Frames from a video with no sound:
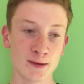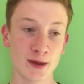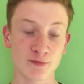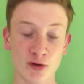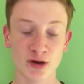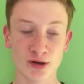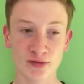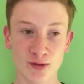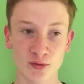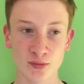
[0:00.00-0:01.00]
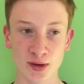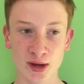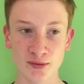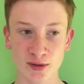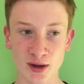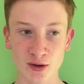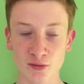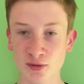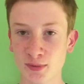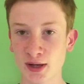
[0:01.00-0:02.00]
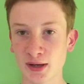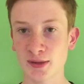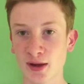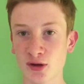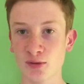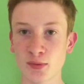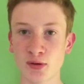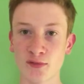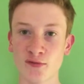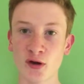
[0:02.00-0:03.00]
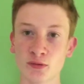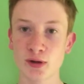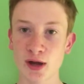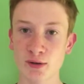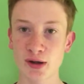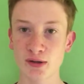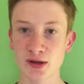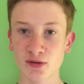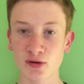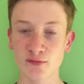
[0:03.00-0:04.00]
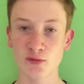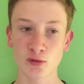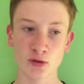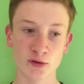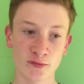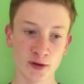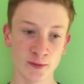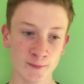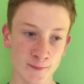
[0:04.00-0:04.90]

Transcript: that run has come to an end, and ultimately that could put the final nail in the top four coffin.